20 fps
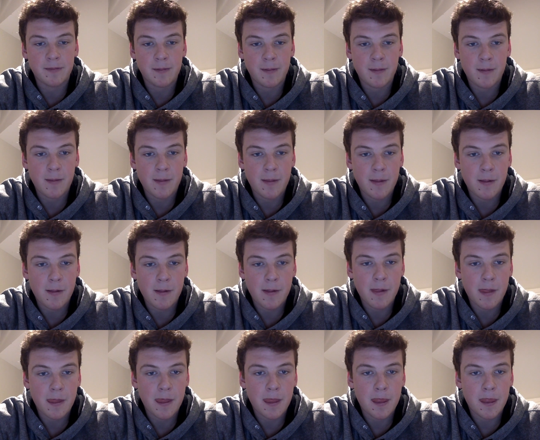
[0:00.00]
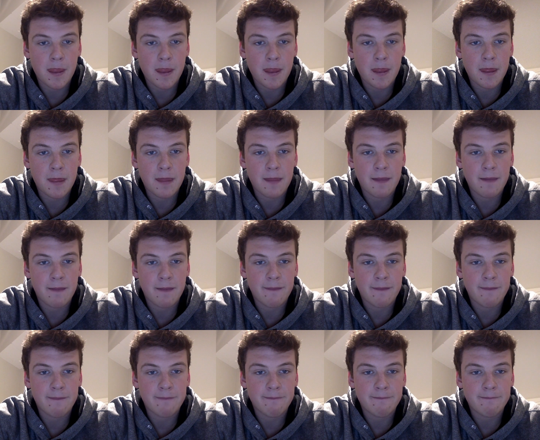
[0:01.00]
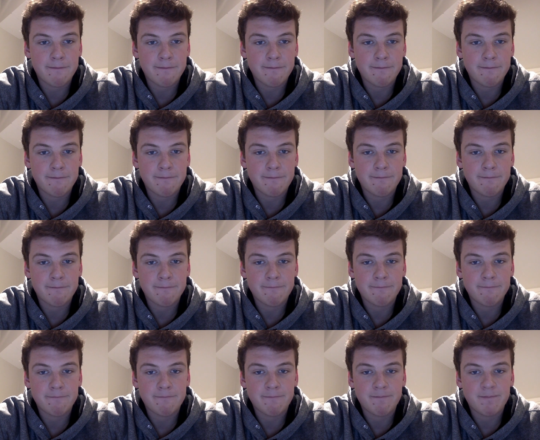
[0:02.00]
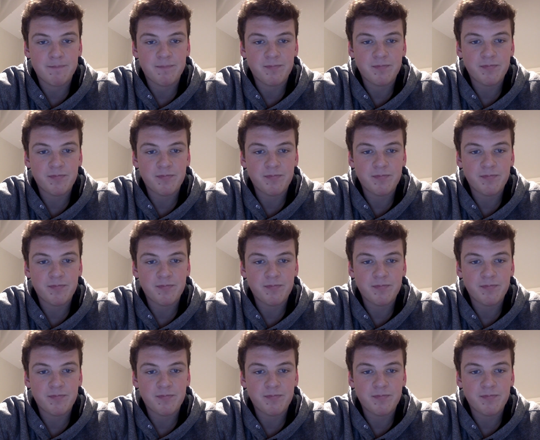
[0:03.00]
Nothing is said.